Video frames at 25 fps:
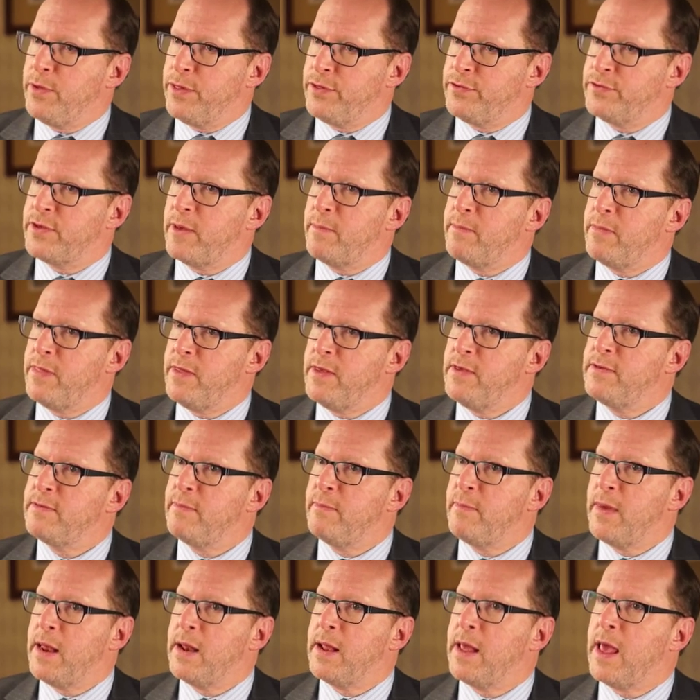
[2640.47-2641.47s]
with some of these
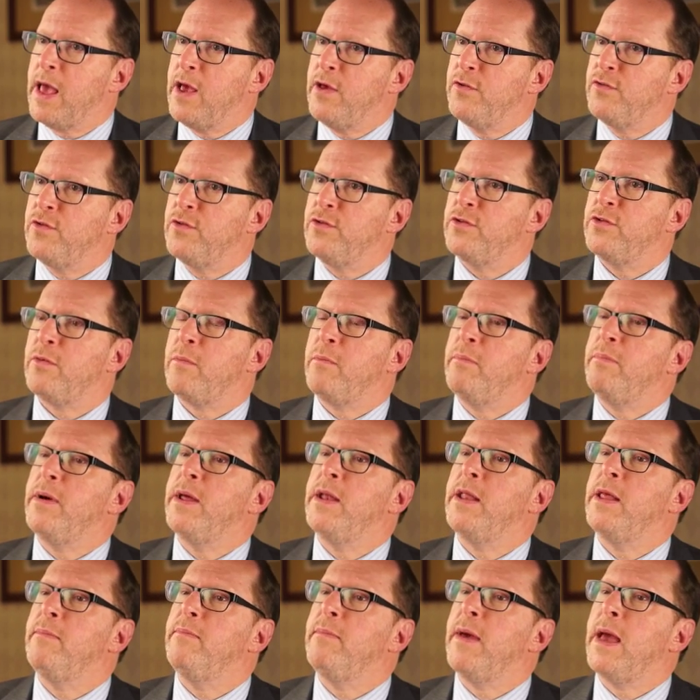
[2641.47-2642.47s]
medications,
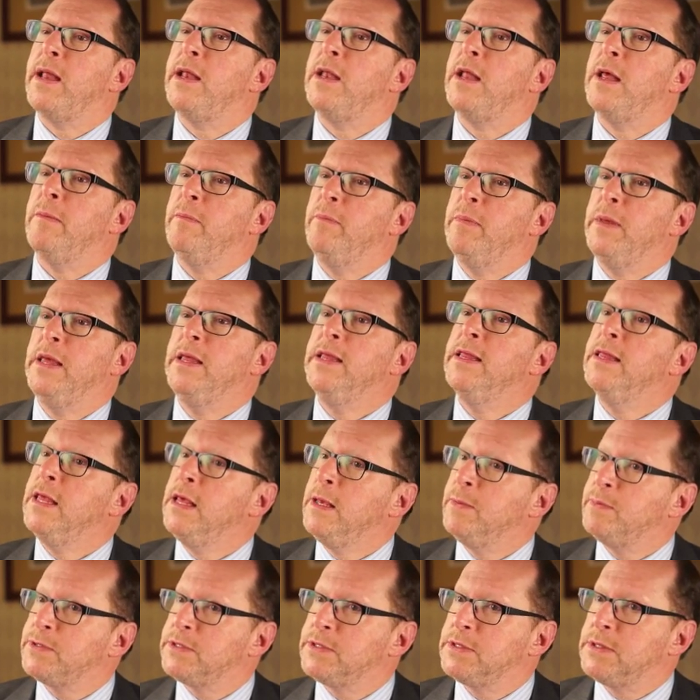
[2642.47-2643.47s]
but it may not be
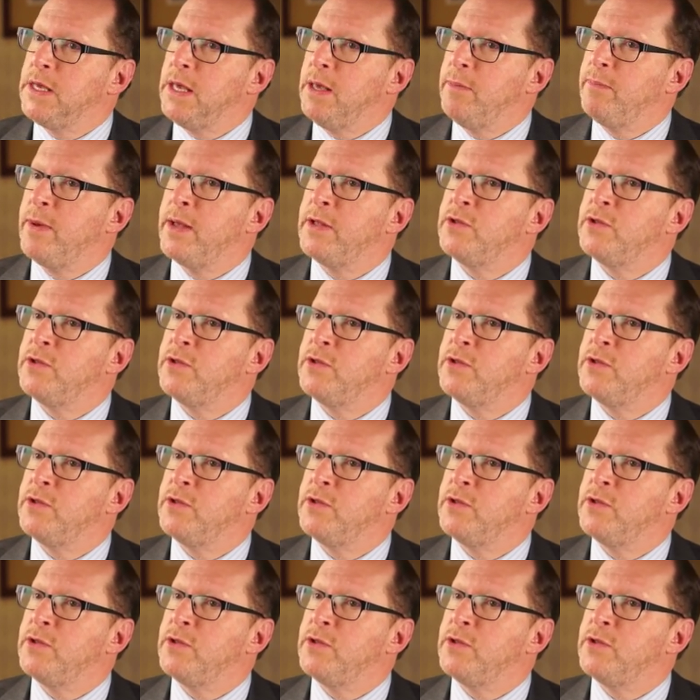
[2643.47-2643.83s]
deep sleep.